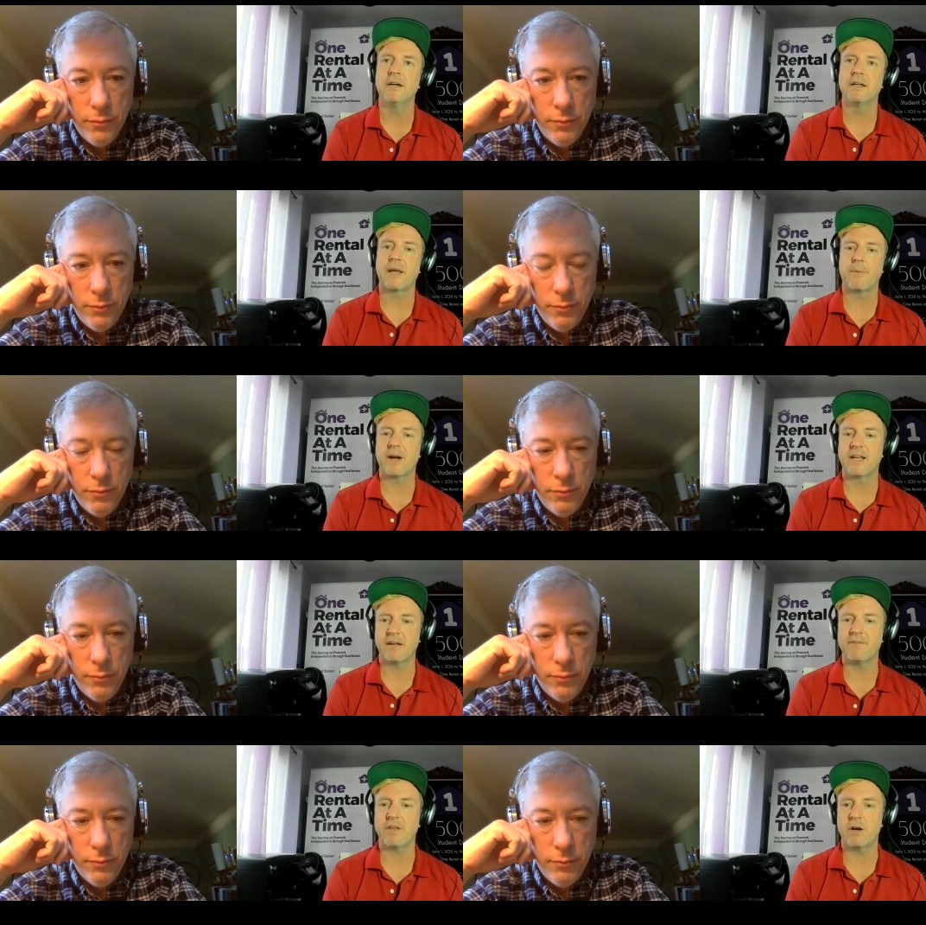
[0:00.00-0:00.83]
Speaker 1: They want to
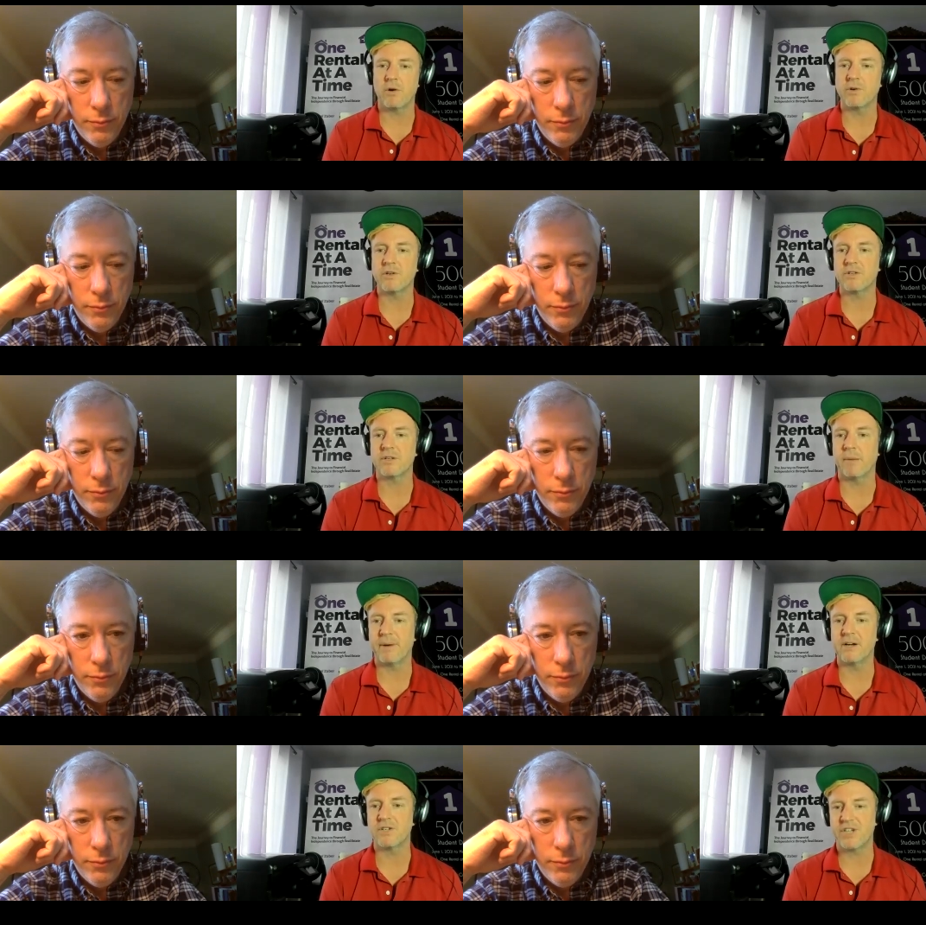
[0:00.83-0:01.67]
give the owners a
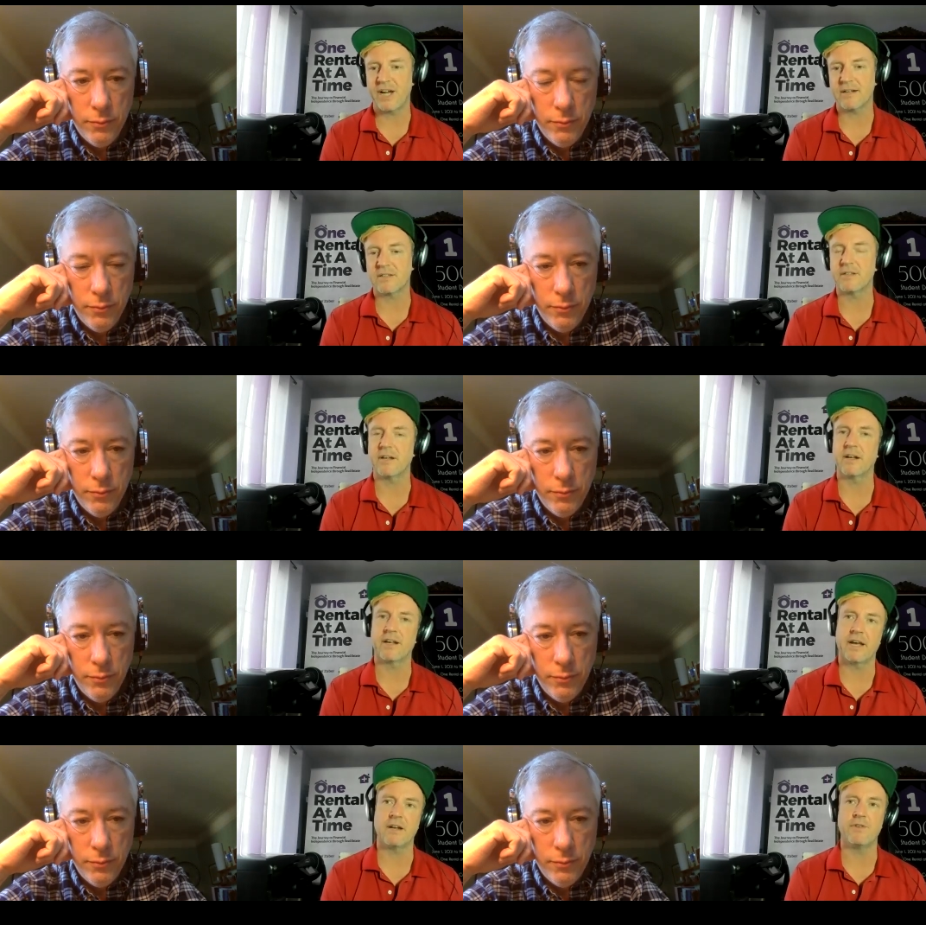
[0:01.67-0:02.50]
better chance. And
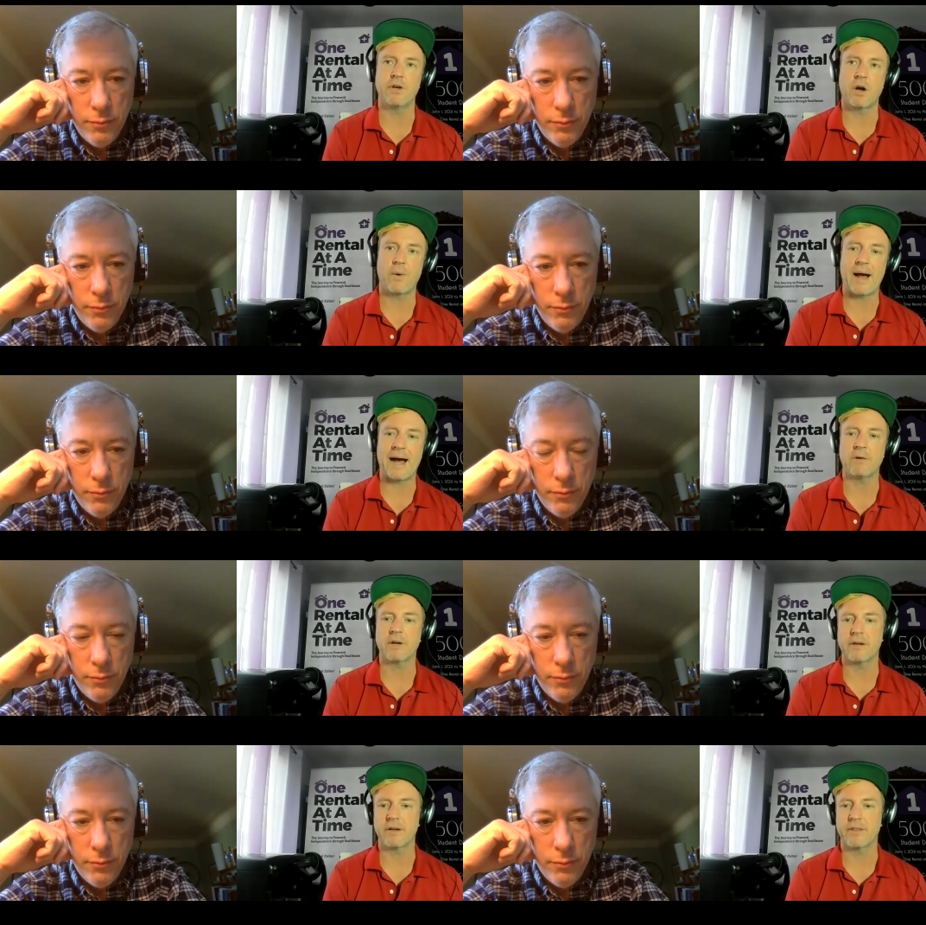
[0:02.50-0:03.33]
again, if you go
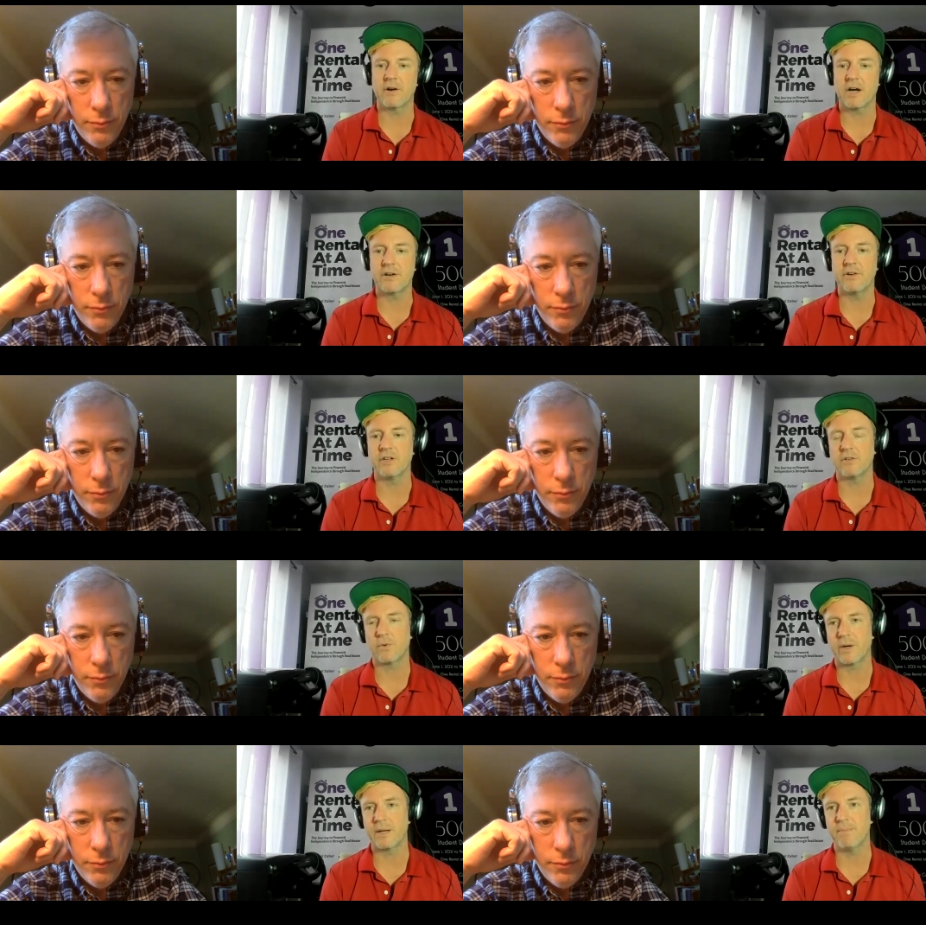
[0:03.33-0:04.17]
out another
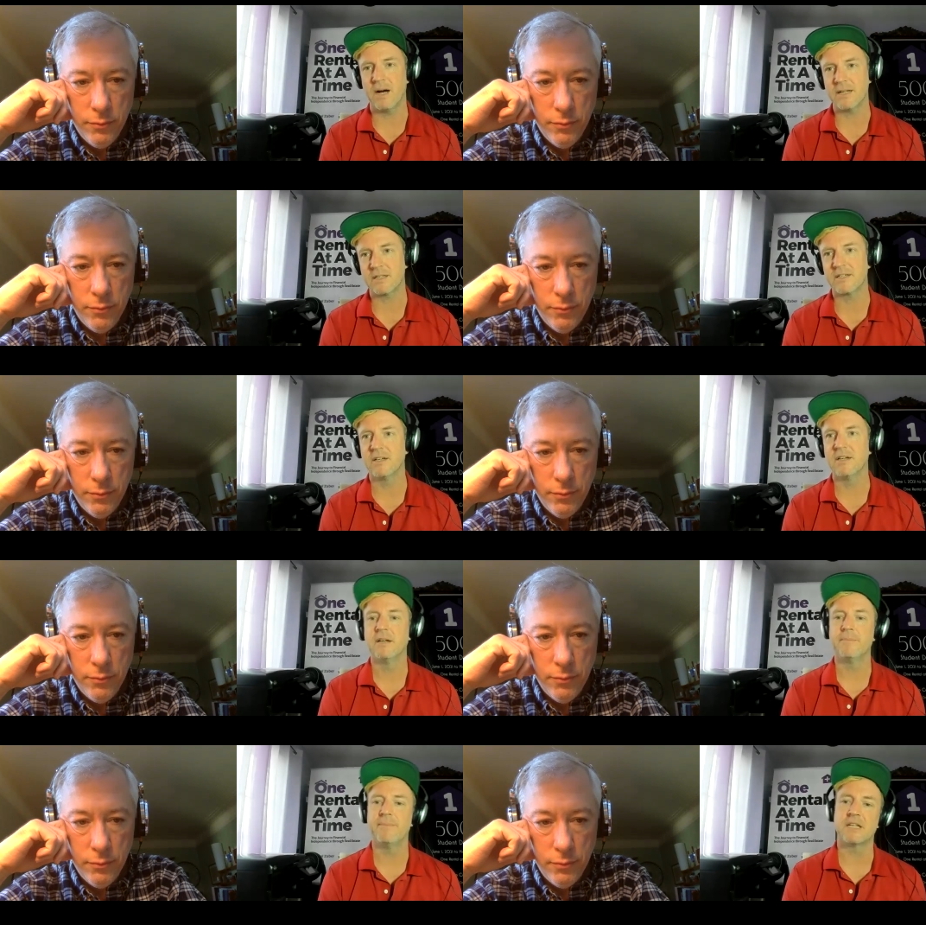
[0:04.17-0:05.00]
120 months,
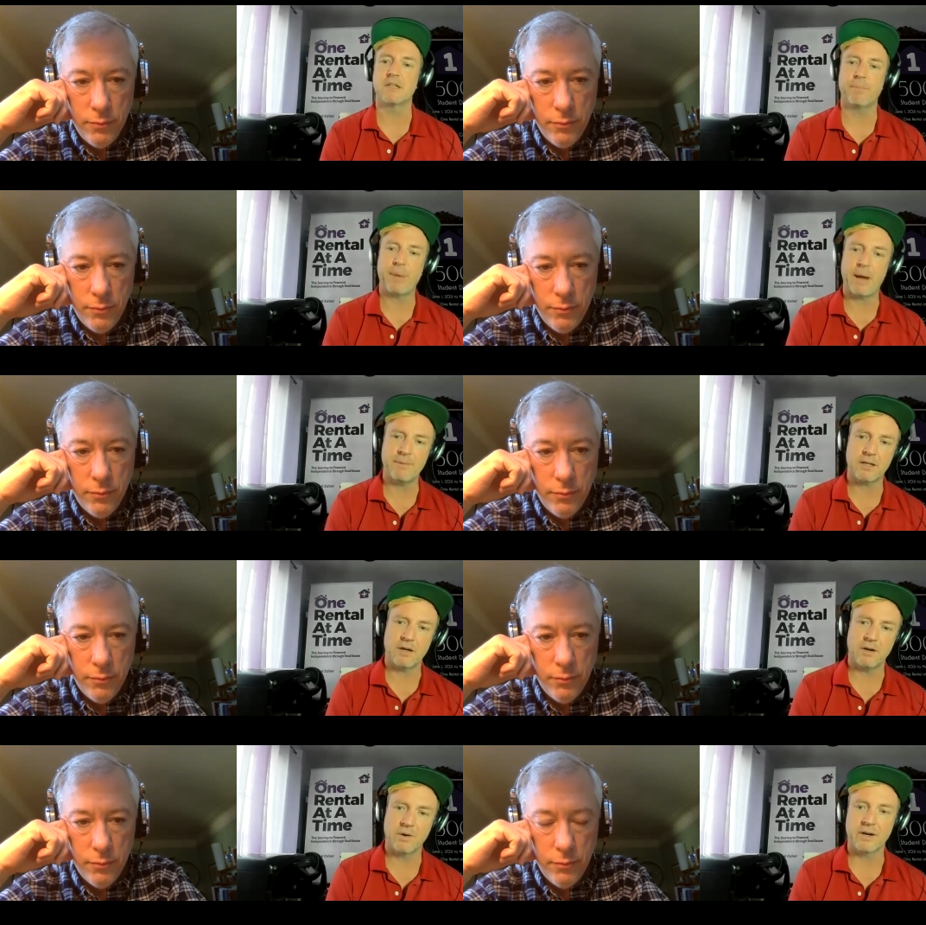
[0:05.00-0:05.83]
makes the payment
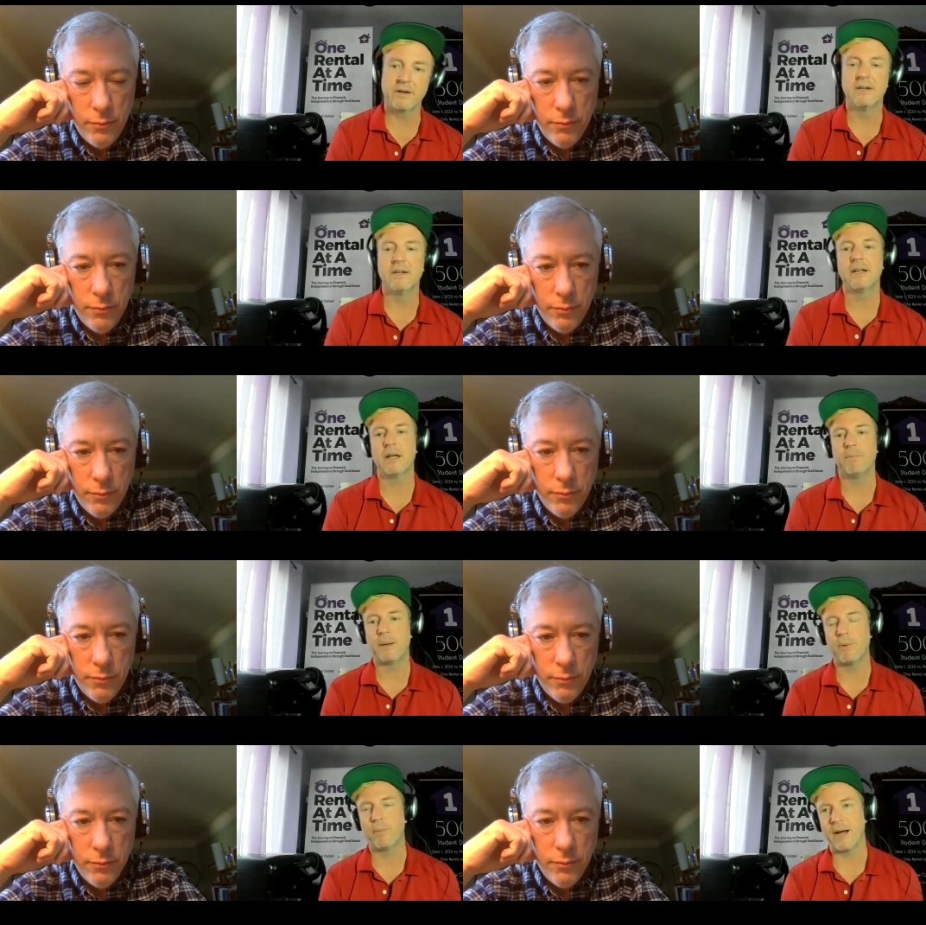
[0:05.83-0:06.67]
lower, and
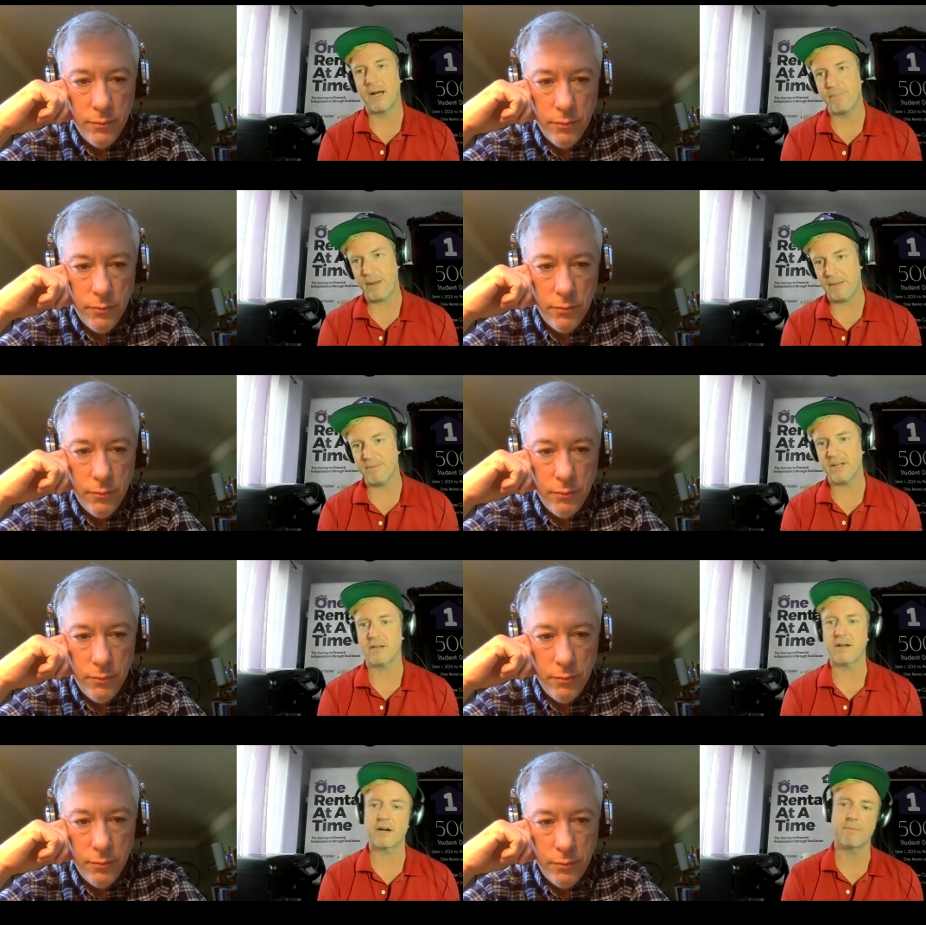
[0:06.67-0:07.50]
people buy on payment,
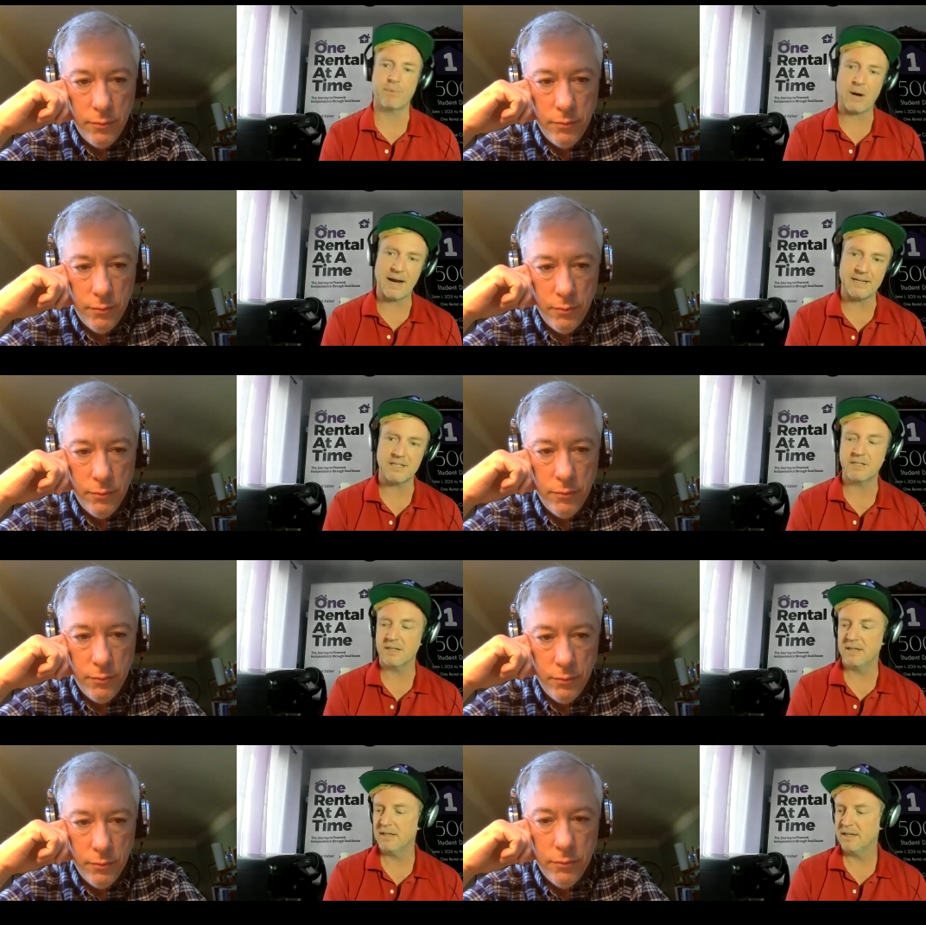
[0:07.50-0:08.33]
not on price.